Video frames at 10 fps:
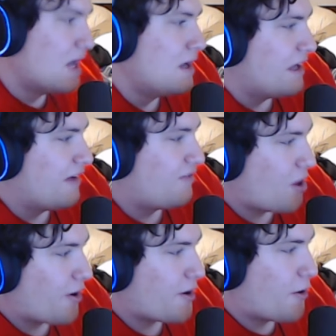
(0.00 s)
if they
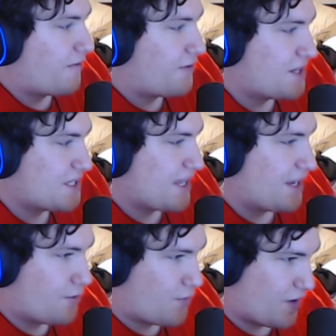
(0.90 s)
are going for this like
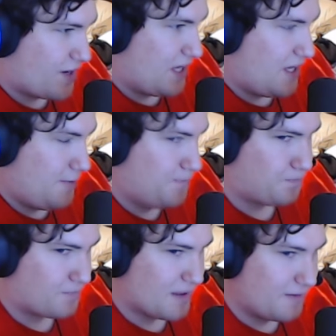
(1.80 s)
gritty
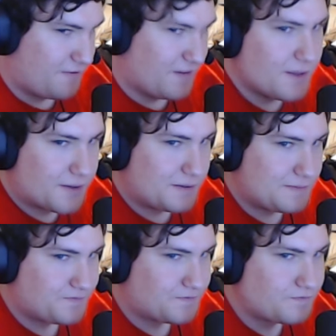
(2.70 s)
feel,
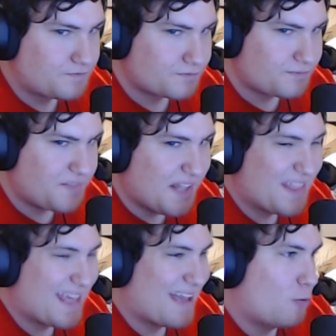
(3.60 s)

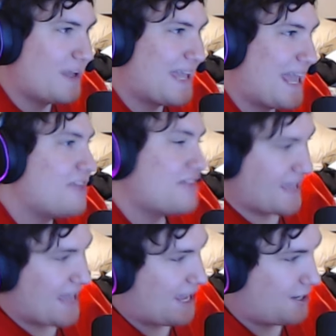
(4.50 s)
what can they
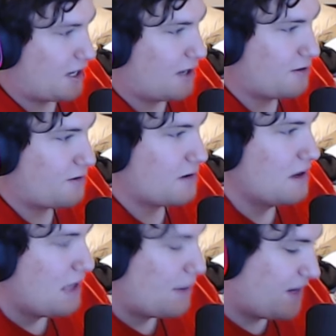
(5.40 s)
add other?
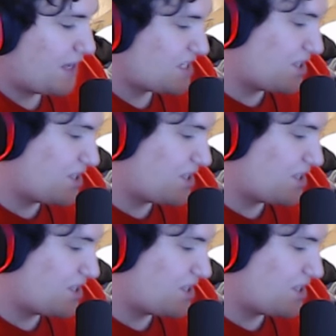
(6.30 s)
I mean, I guess they